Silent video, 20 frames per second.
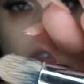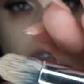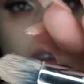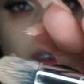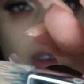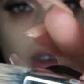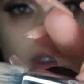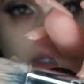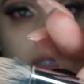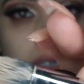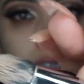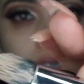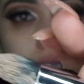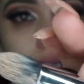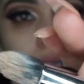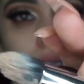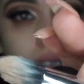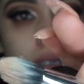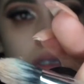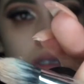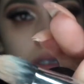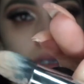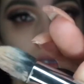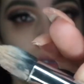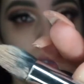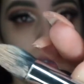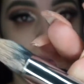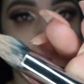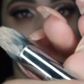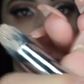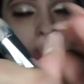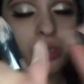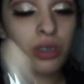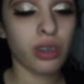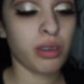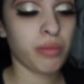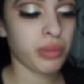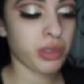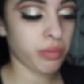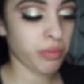And it is this
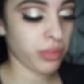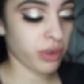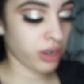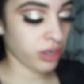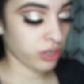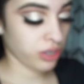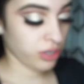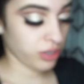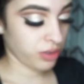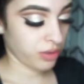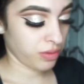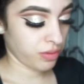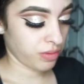dome-shaped brush.